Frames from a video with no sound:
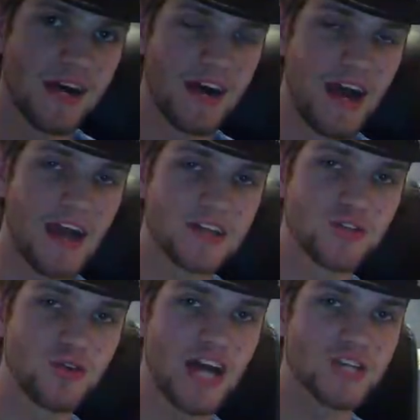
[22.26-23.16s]
I
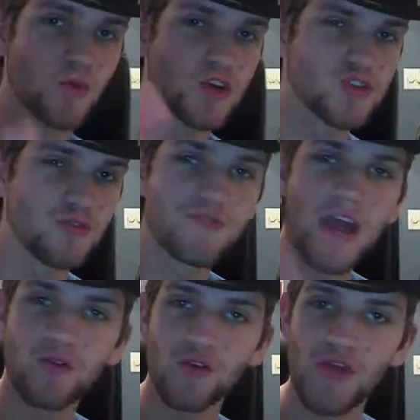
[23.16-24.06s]
asked you guys what is your
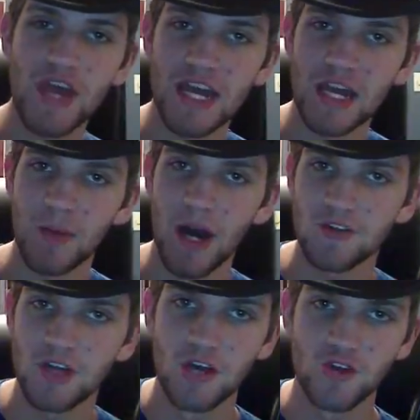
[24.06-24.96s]
favorite thing
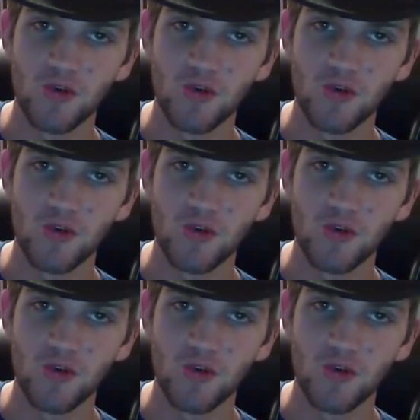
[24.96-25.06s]
about the